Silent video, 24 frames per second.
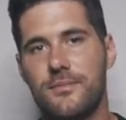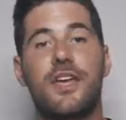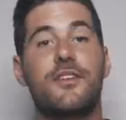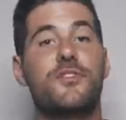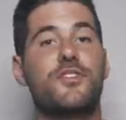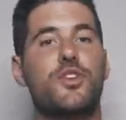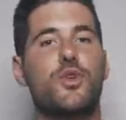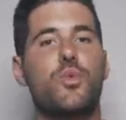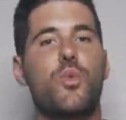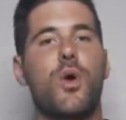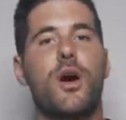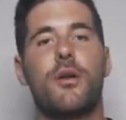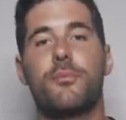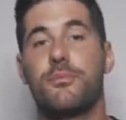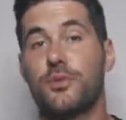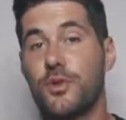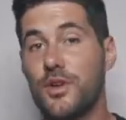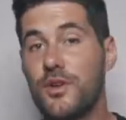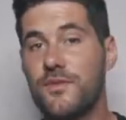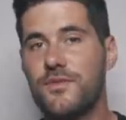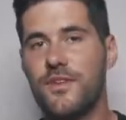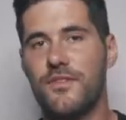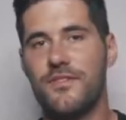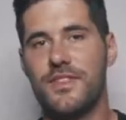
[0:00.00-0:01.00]
If you want
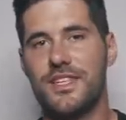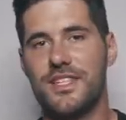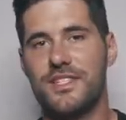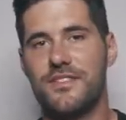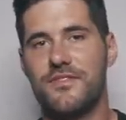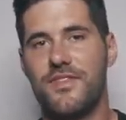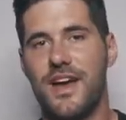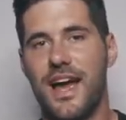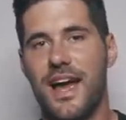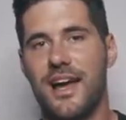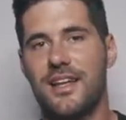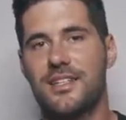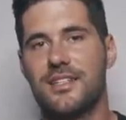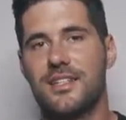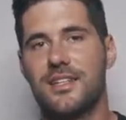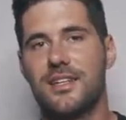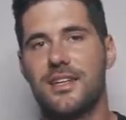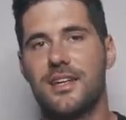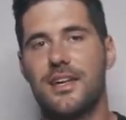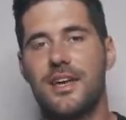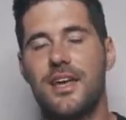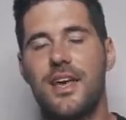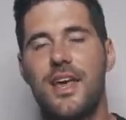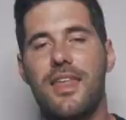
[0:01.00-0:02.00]
proof of this fact,
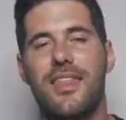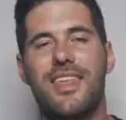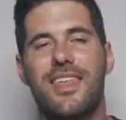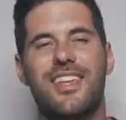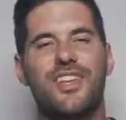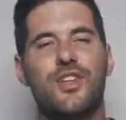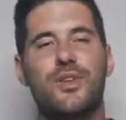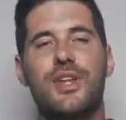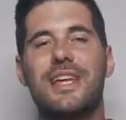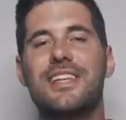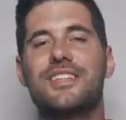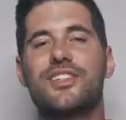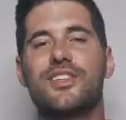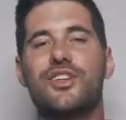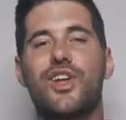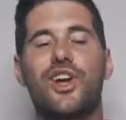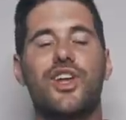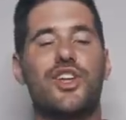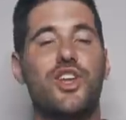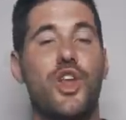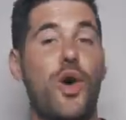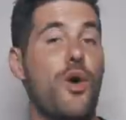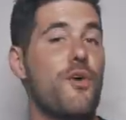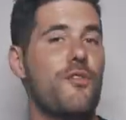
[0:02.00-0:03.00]
then you need to
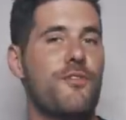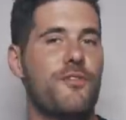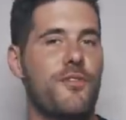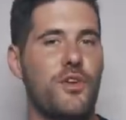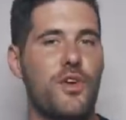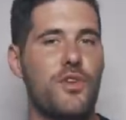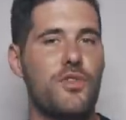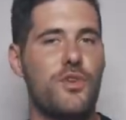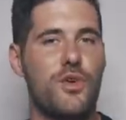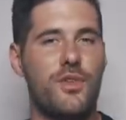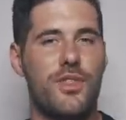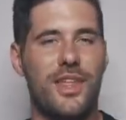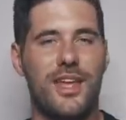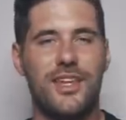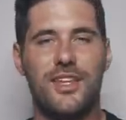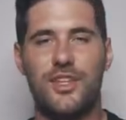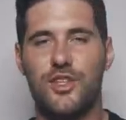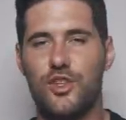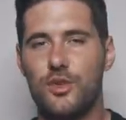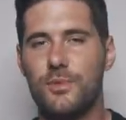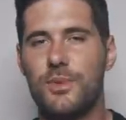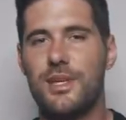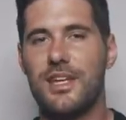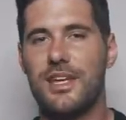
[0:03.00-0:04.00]
look no further
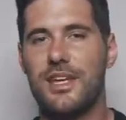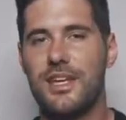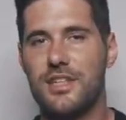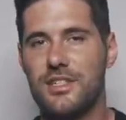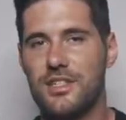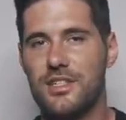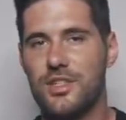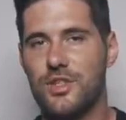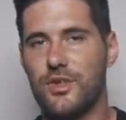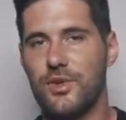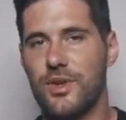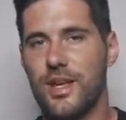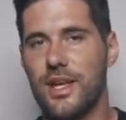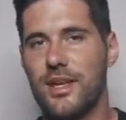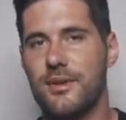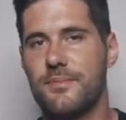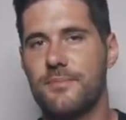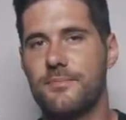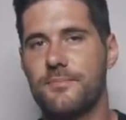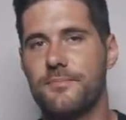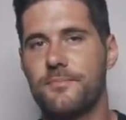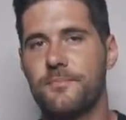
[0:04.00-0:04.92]
than human history.